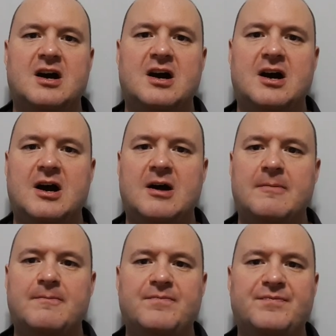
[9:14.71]

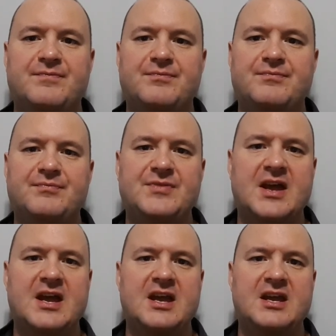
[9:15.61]
Um,
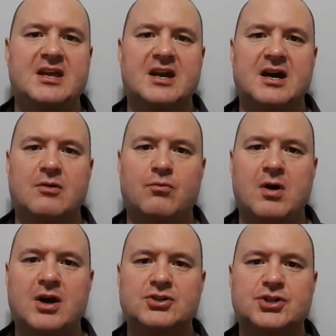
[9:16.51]
they uh,
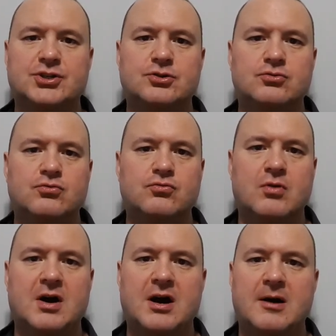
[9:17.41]
want
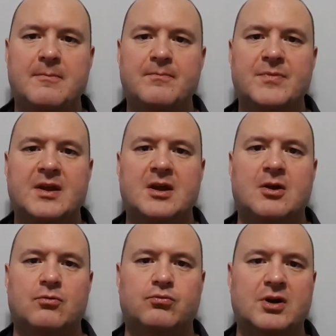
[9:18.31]
to um,
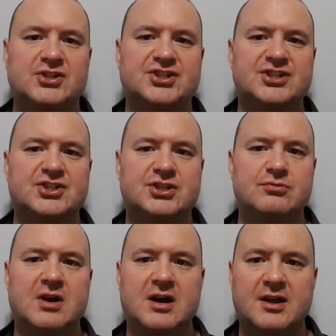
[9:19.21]
rush
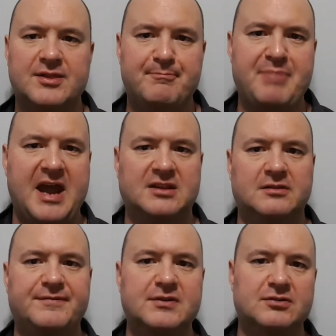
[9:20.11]
into uh, the
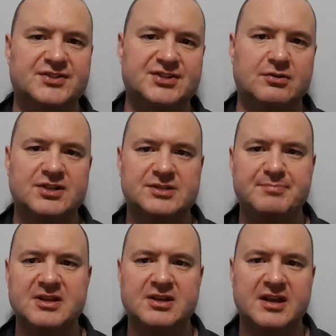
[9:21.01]
battlefield, so to
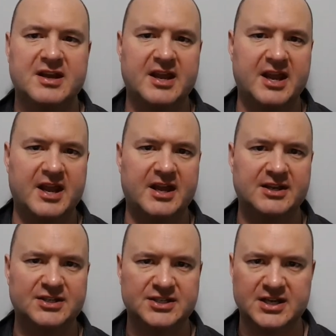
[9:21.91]
speak,
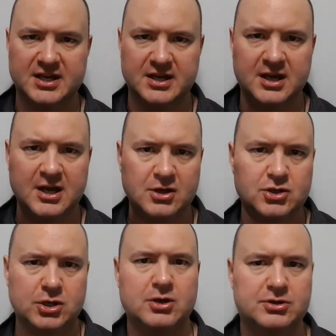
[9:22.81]
and uh,
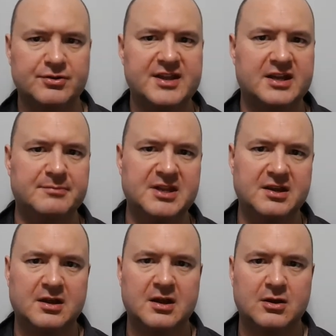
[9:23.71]
conquer the
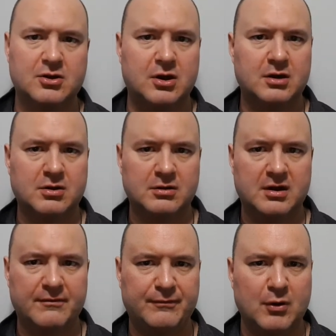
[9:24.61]
enemy,
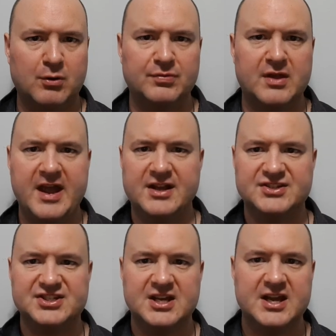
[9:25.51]
conquer uh, foreign
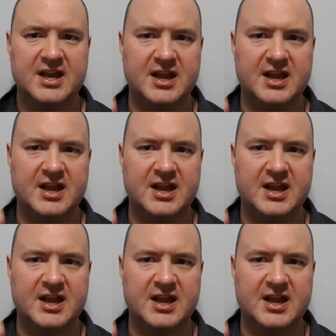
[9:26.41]
lands